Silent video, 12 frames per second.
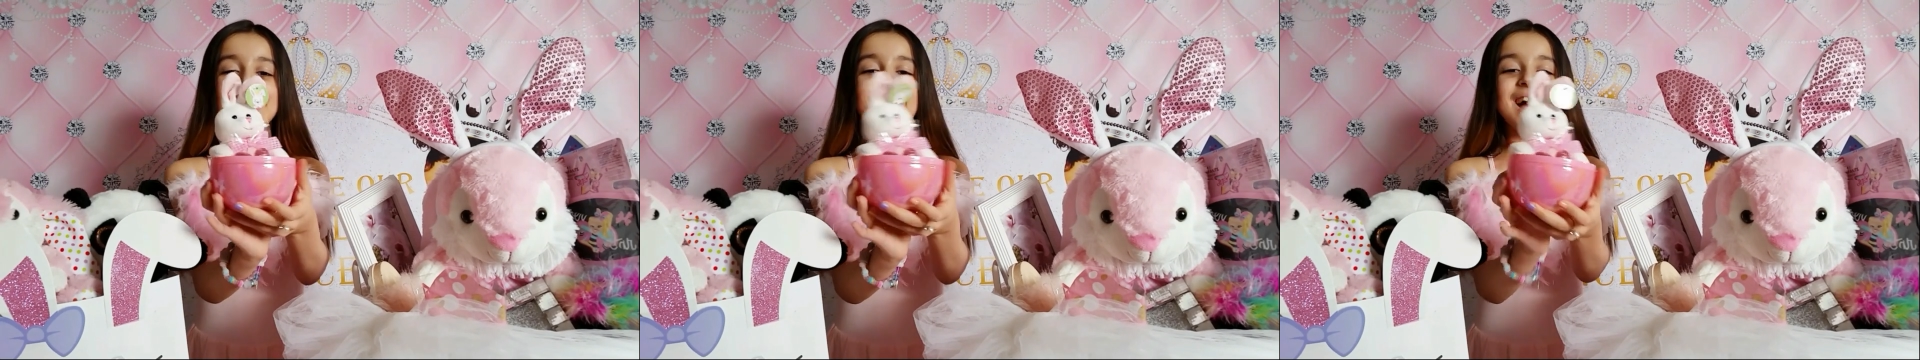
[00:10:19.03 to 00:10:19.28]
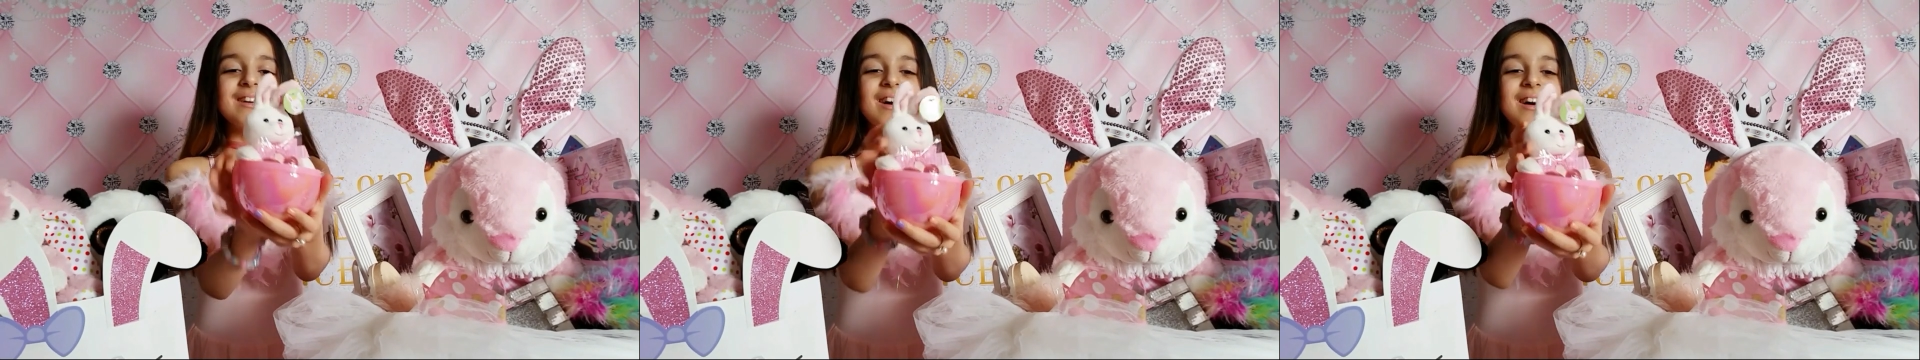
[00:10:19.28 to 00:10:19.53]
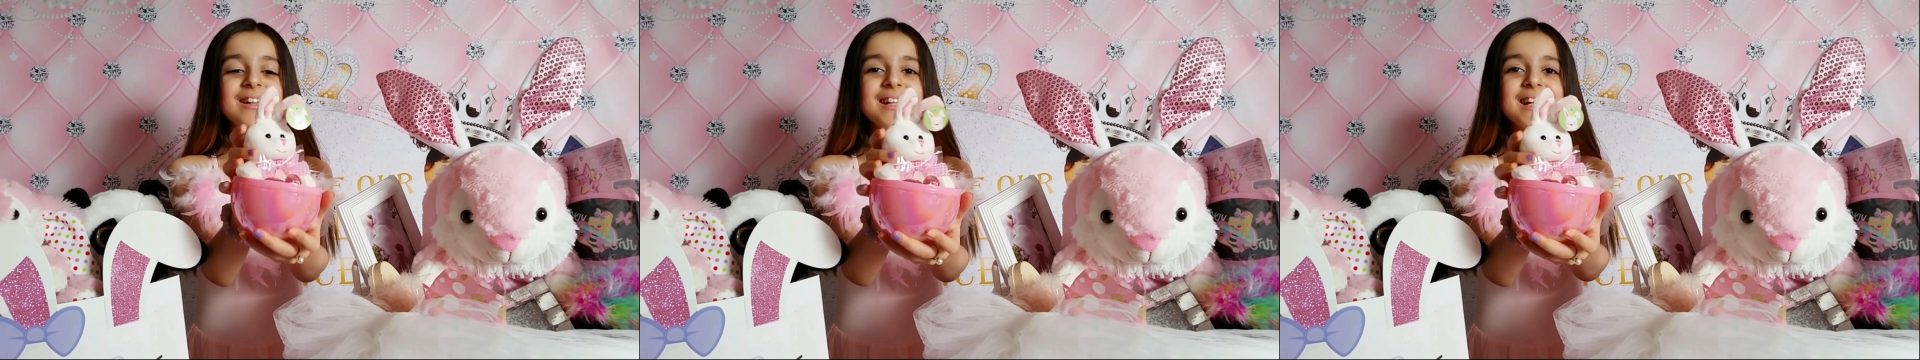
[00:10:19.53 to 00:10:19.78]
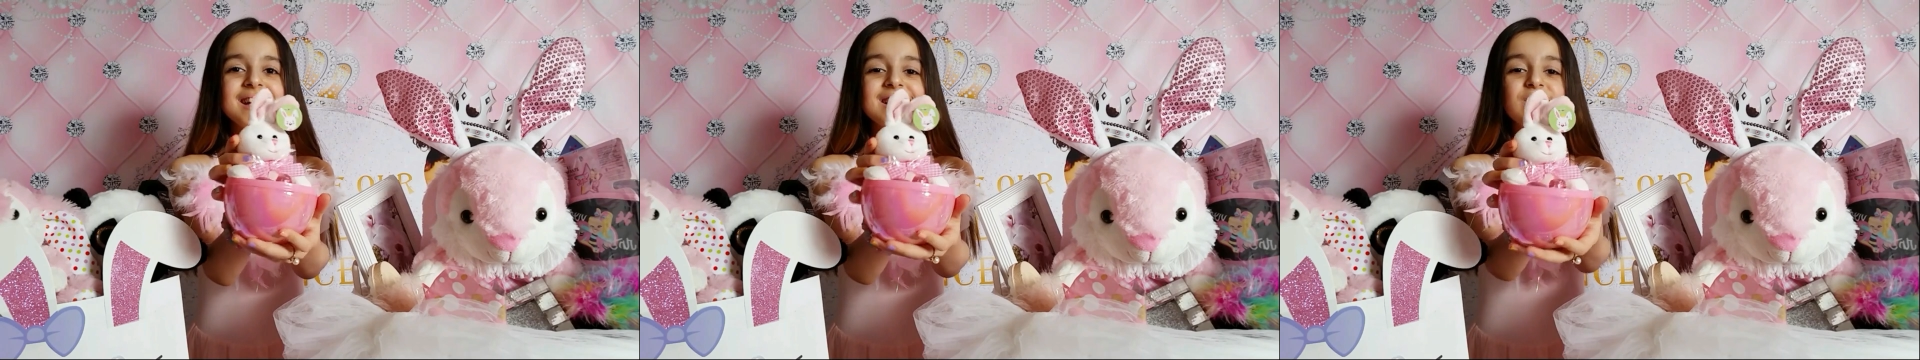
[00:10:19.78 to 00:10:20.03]
I got an
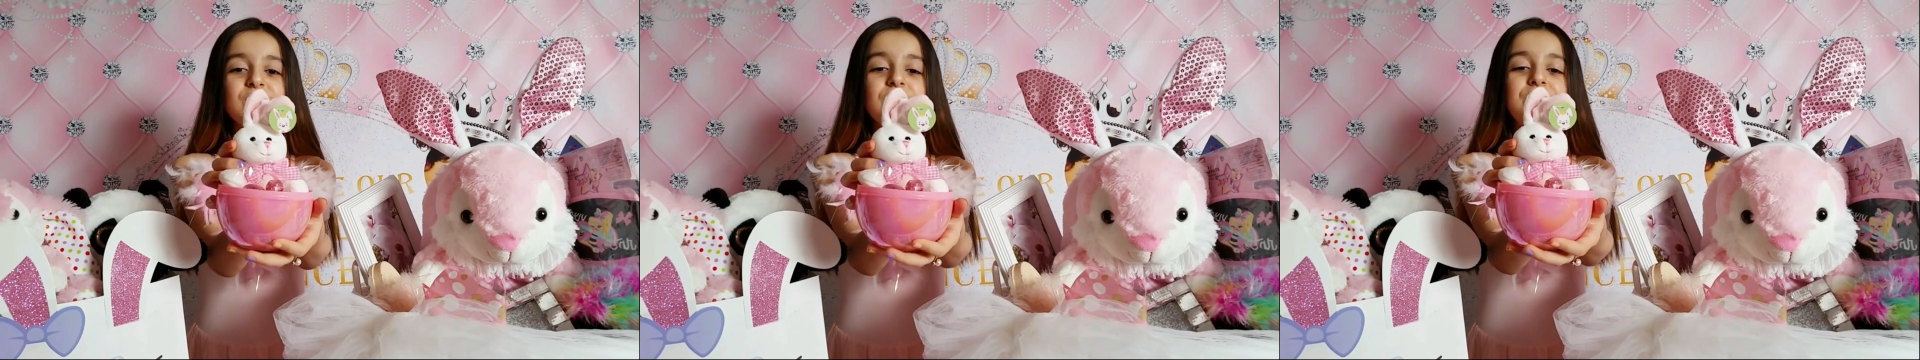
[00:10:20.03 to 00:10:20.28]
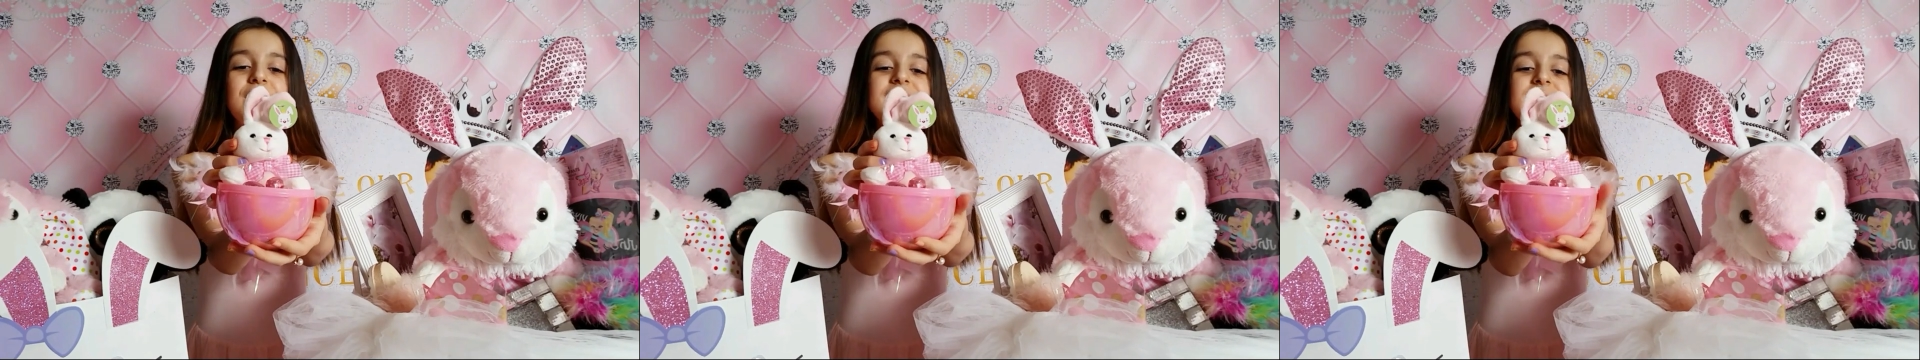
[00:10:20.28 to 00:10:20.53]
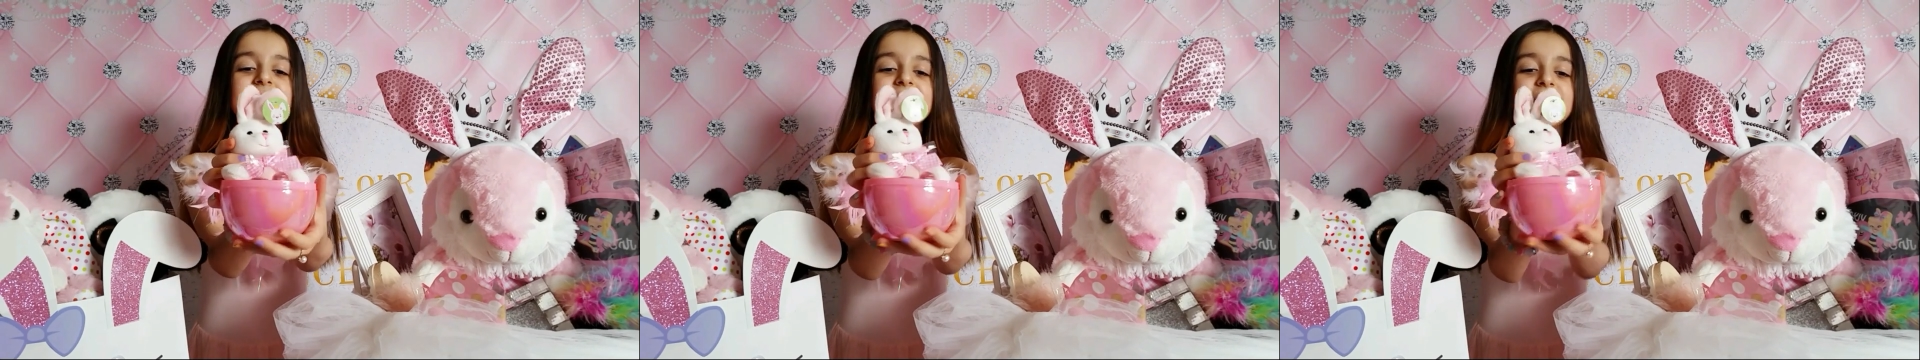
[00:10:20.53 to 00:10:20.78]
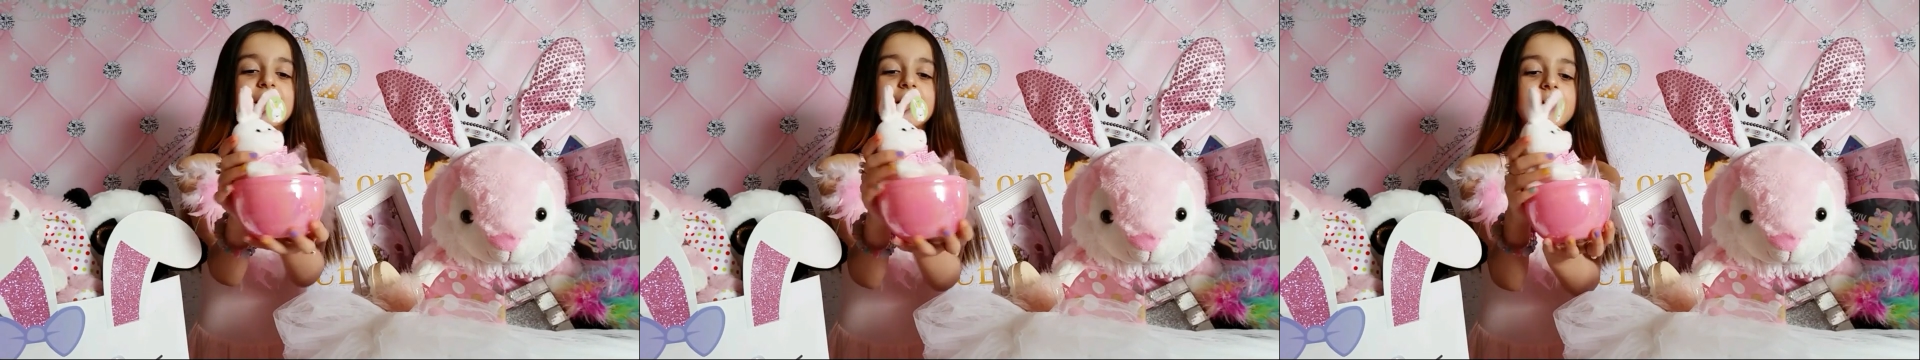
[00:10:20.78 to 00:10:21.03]
Easter
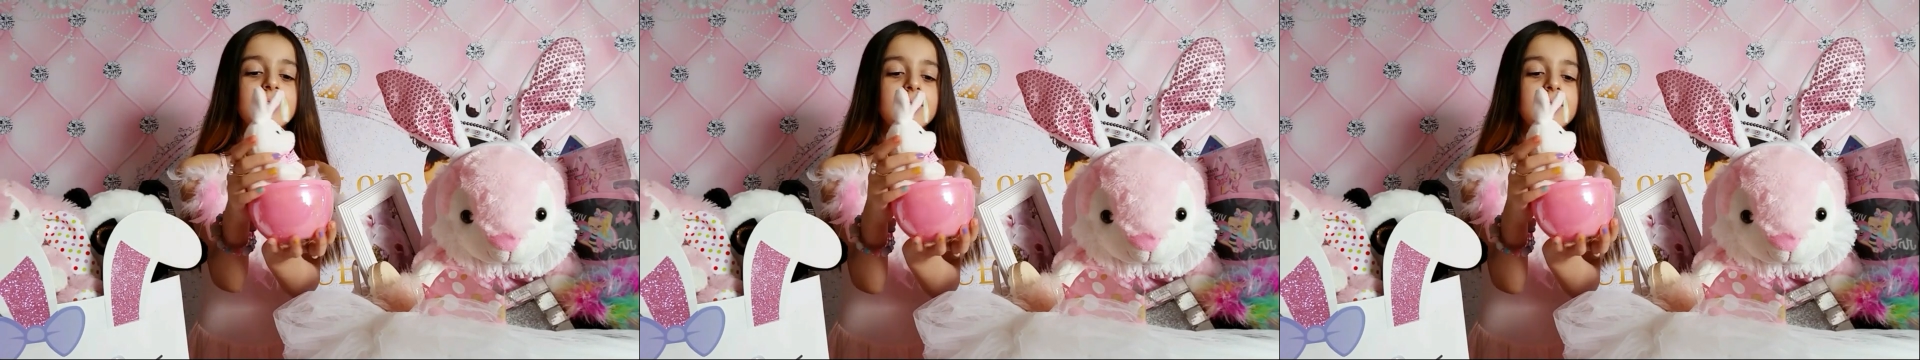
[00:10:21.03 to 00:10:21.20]
bunny.